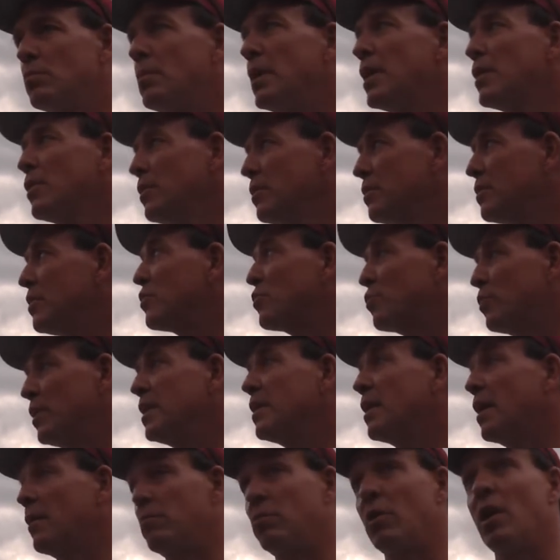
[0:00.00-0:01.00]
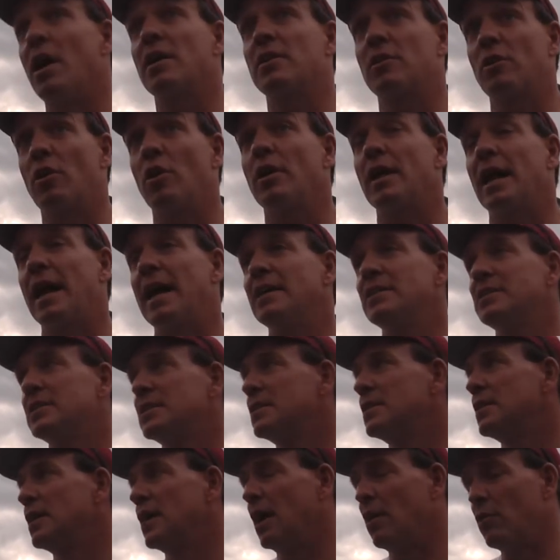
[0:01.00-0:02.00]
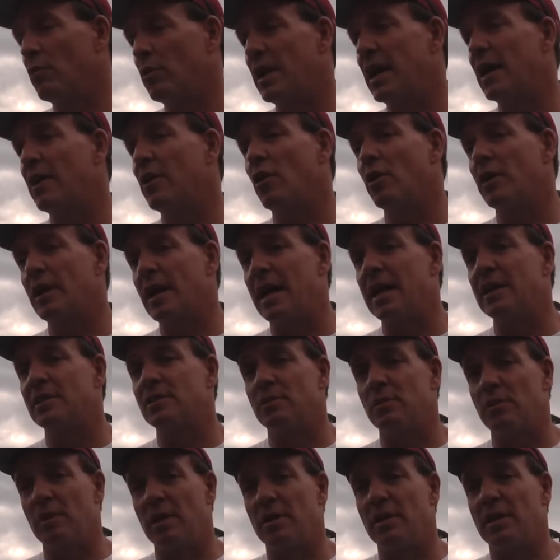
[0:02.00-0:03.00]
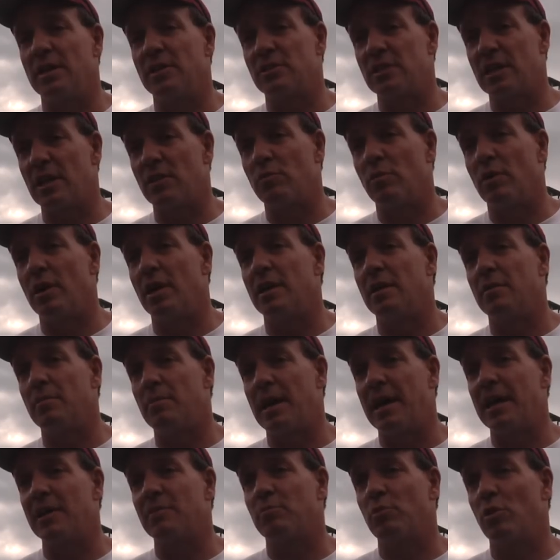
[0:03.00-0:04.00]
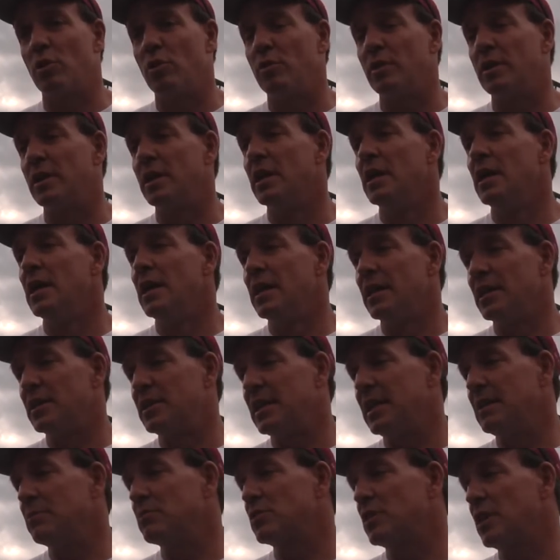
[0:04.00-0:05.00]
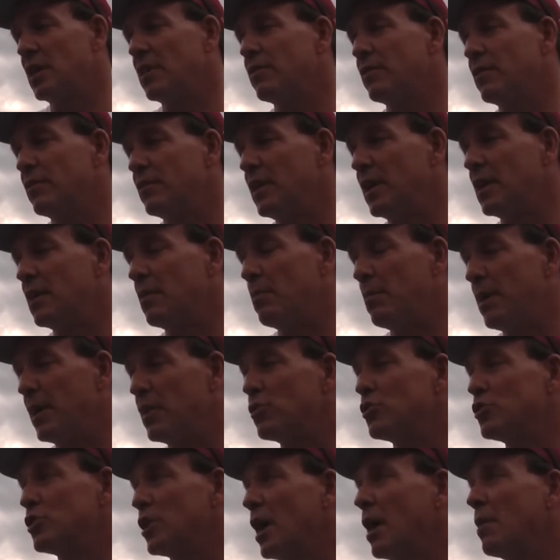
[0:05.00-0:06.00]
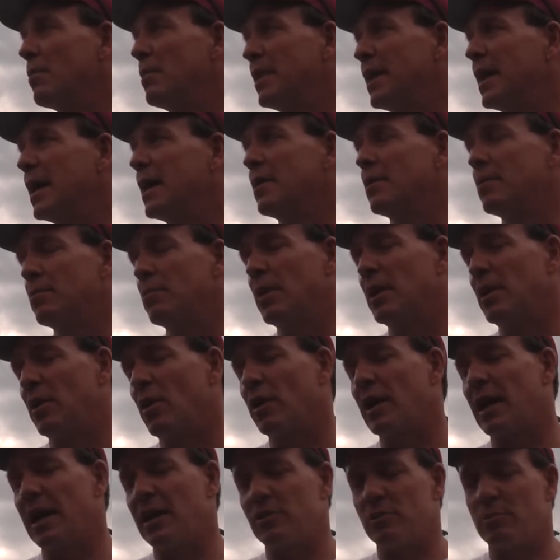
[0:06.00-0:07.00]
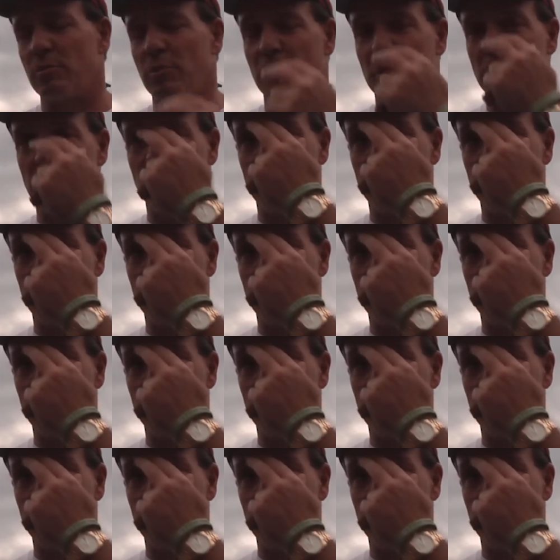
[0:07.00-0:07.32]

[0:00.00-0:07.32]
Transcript: Better this week. Have blocked our guys. Have went at our guys in inside run and pass pro and the team stuff. Have done a better job in that, and our guys are pretty